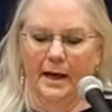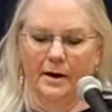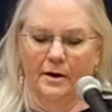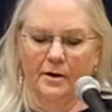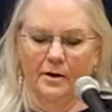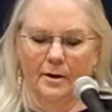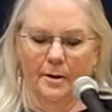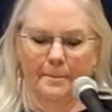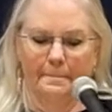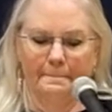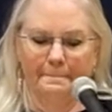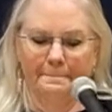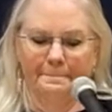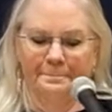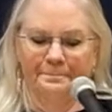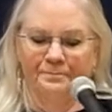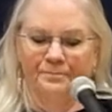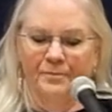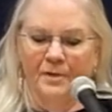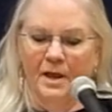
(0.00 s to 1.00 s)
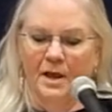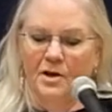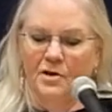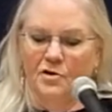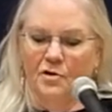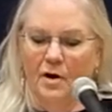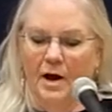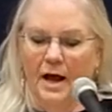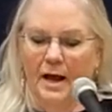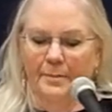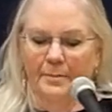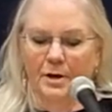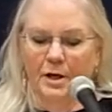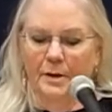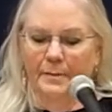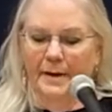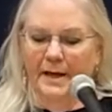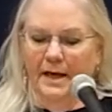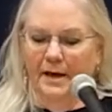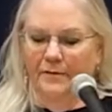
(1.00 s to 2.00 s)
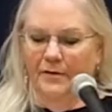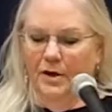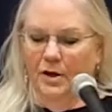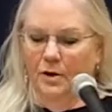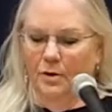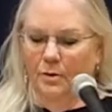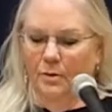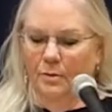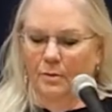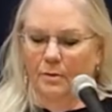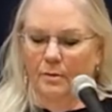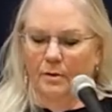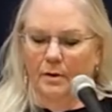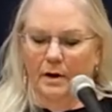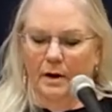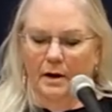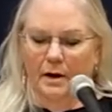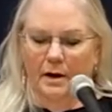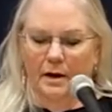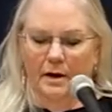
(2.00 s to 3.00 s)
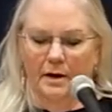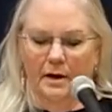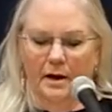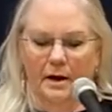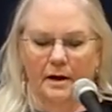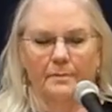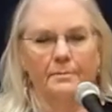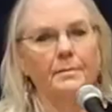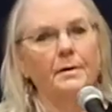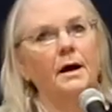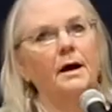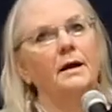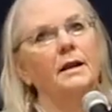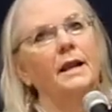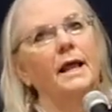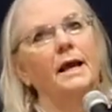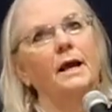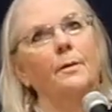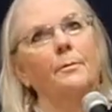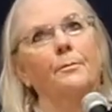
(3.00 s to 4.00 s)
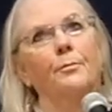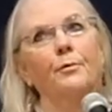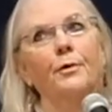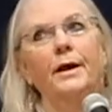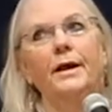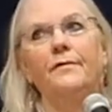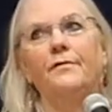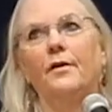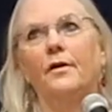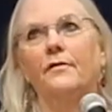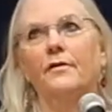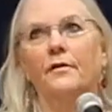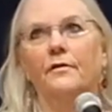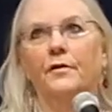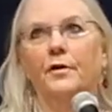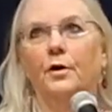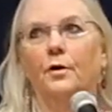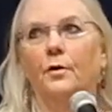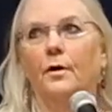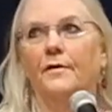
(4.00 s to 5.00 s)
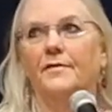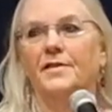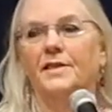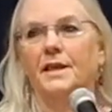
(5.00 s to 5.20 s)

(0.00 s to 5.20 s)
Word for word: editor. So I'm going to be giving you a, a, like a brief overview of